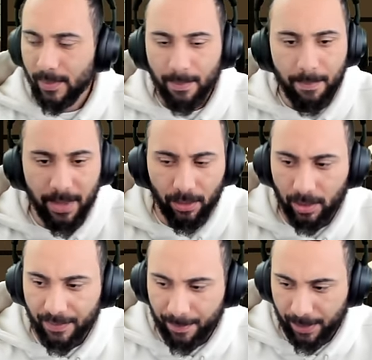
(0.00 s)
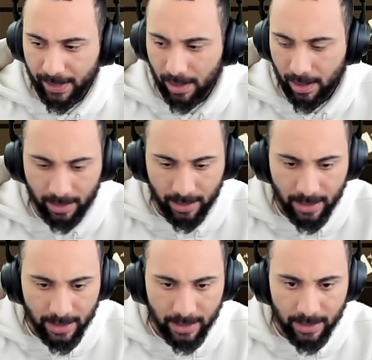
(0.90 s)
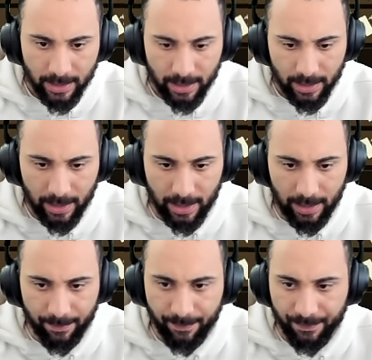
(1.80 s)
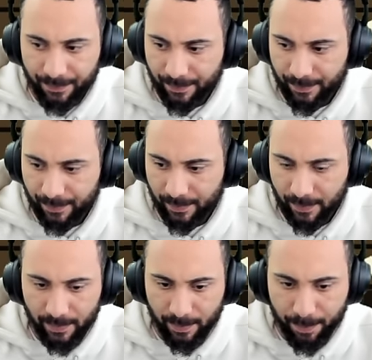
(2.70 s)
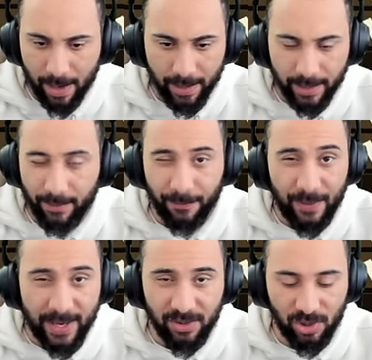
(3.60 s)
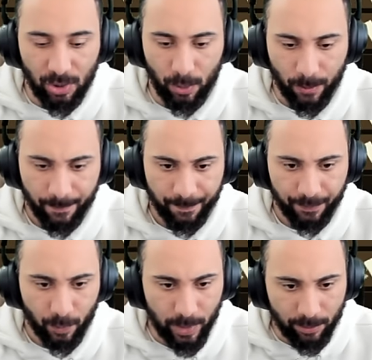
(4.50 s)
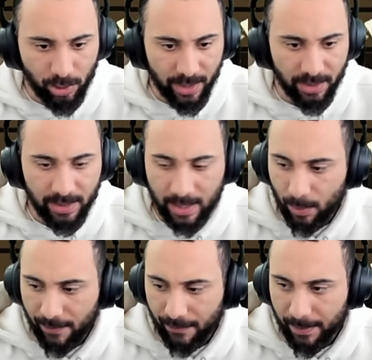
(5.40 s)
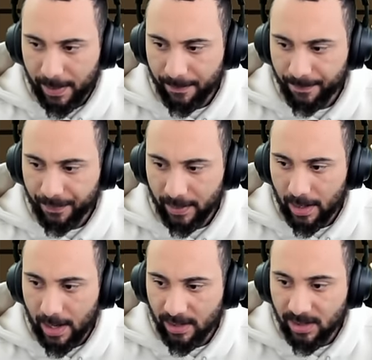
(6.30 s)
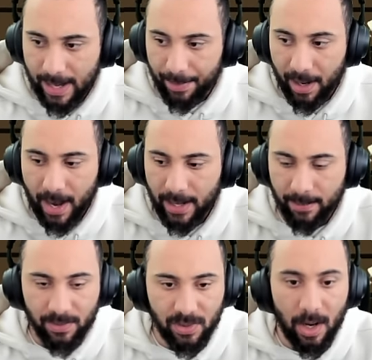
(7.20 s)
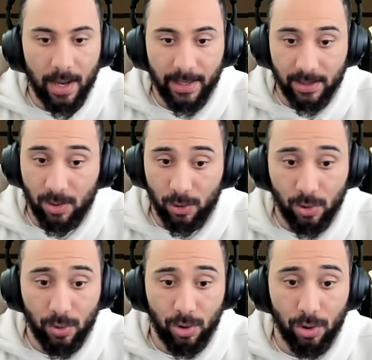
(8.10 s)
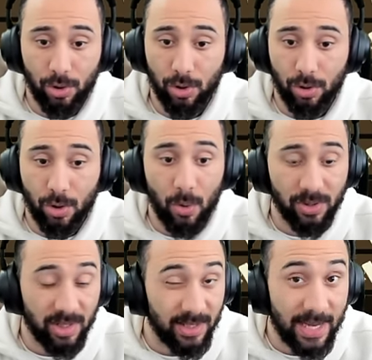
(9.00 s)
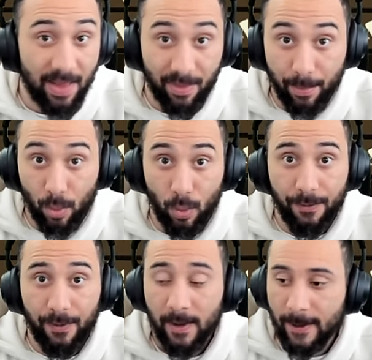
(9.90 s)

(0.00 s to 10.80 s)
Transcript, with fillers: middle of the plague heart. Um, probably like phase two when I'm trying to stay away from it. Uh, stamina items, like I told you, your, your goal is to stay on the move,